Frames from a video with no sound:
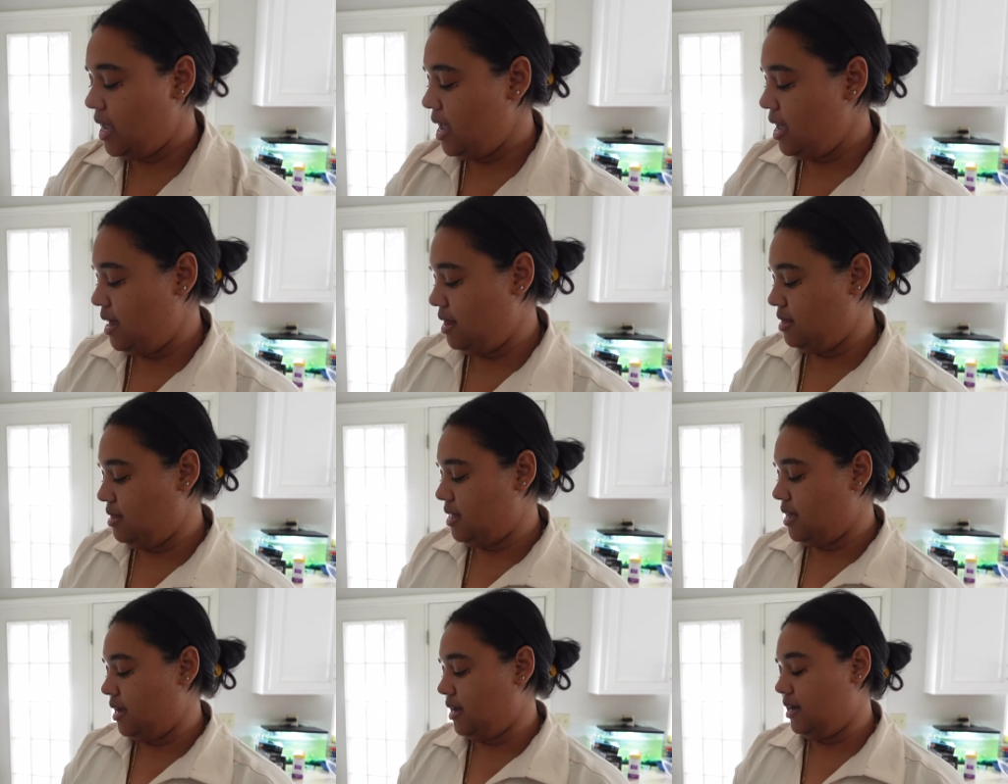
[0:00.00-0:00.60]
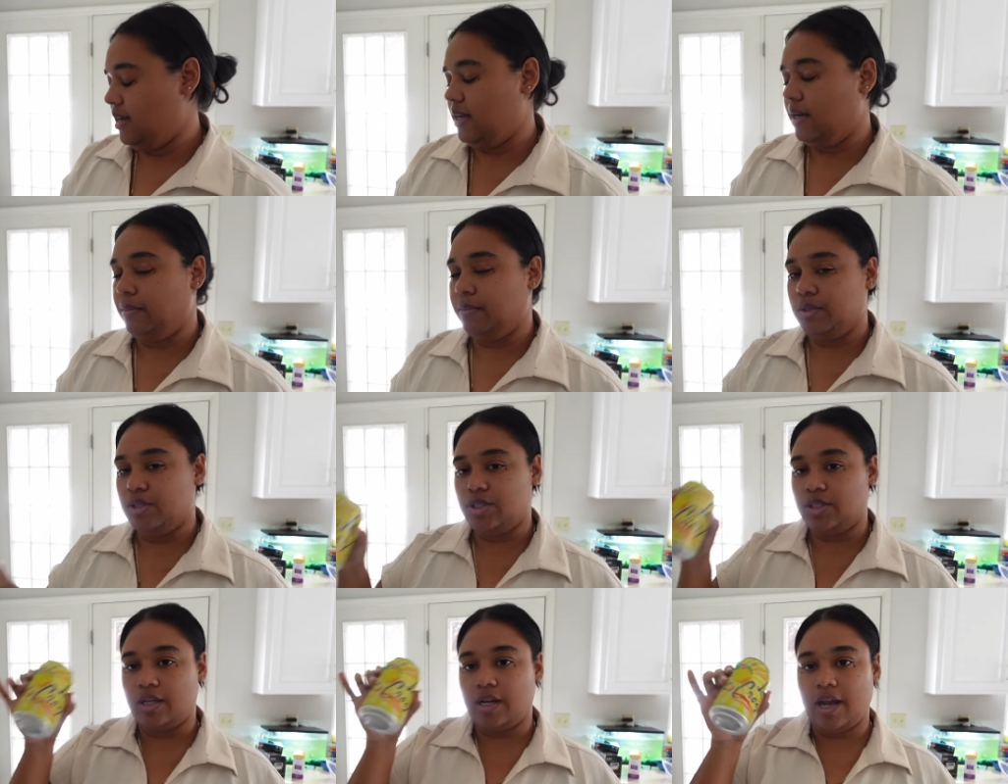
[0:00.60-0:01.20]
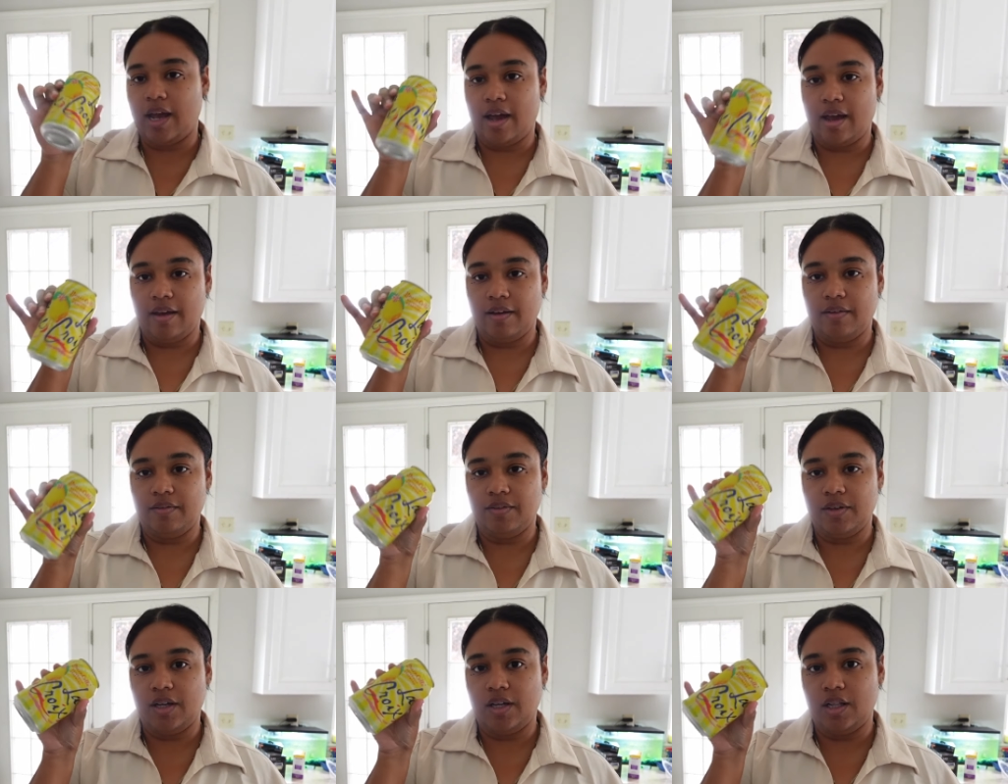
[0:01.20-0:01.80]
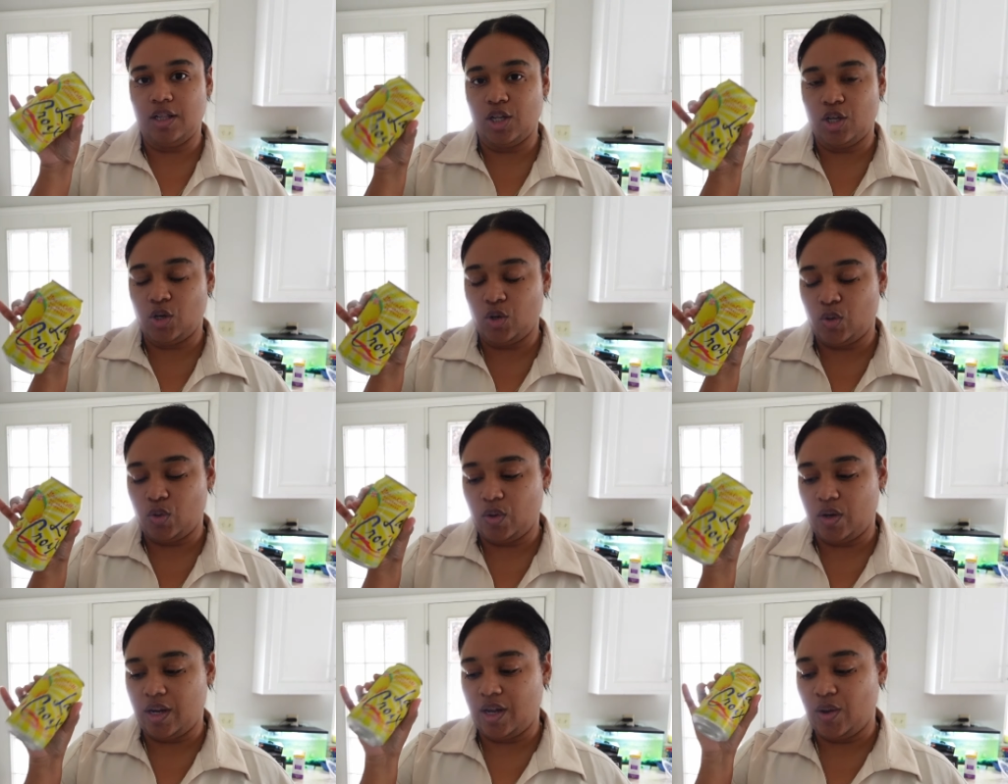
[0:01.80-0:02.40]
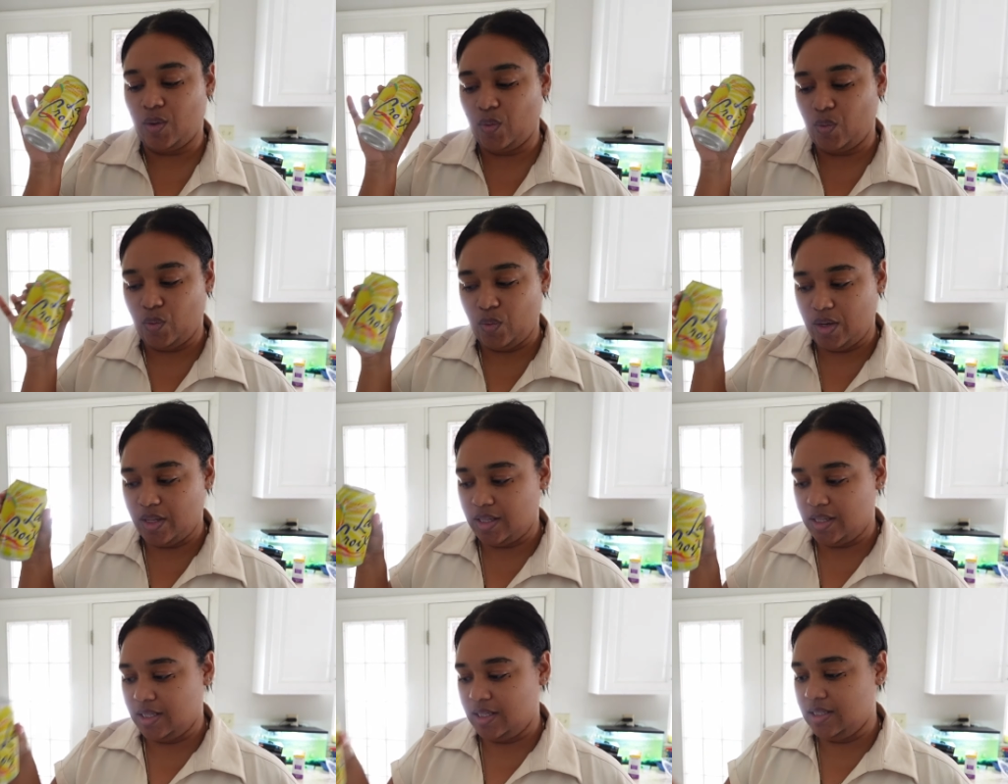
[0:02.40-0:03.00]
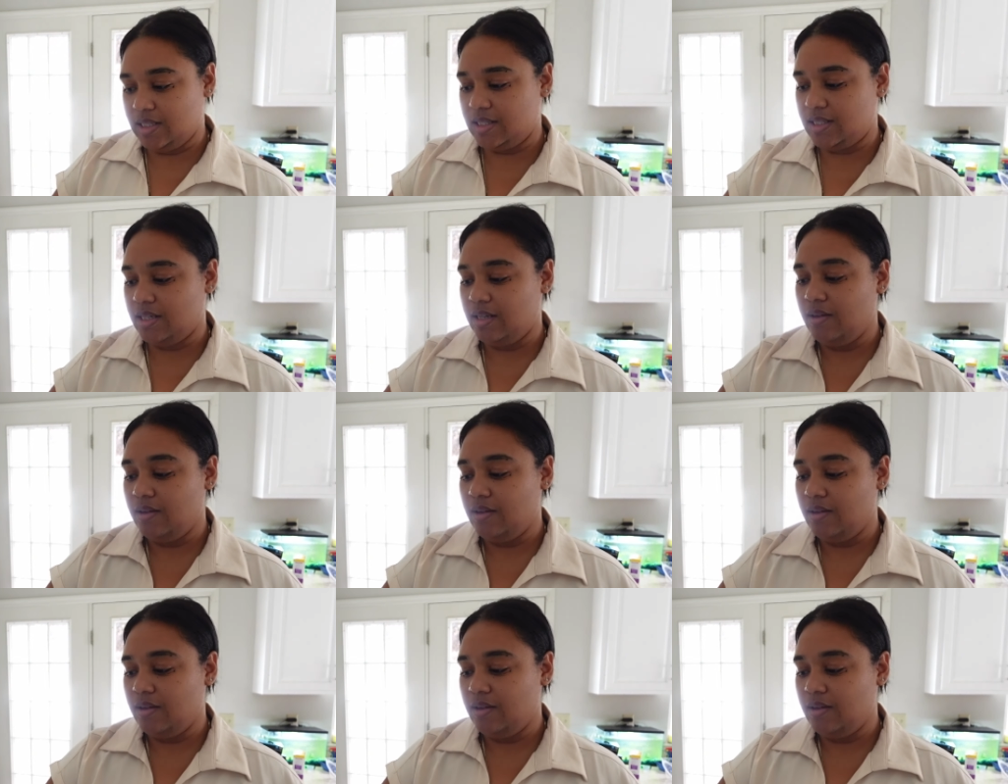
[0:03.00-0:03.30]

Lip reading: And then I'm just gonna have a LaCroix with it.